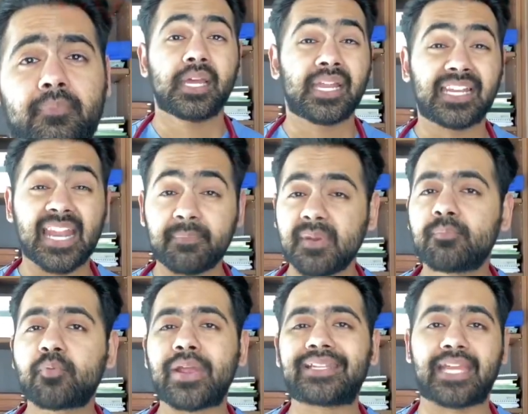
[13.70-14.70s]
Let me
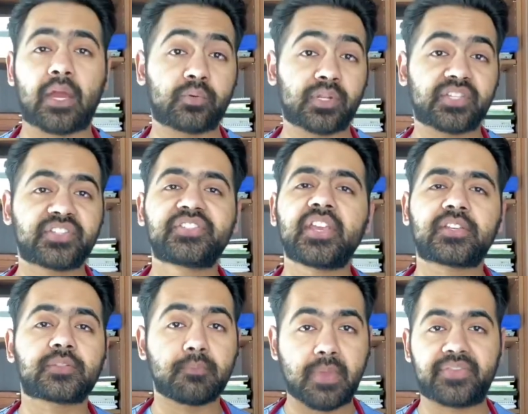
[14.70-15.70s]
break down 6
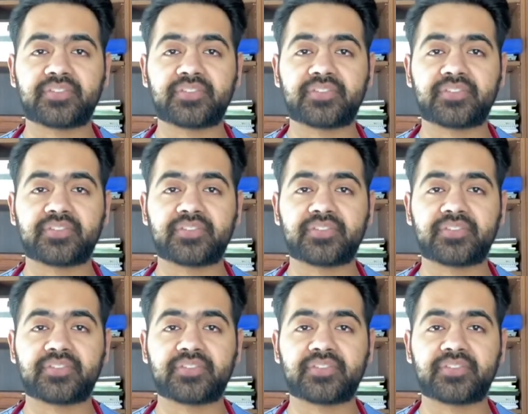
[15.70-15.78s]
myths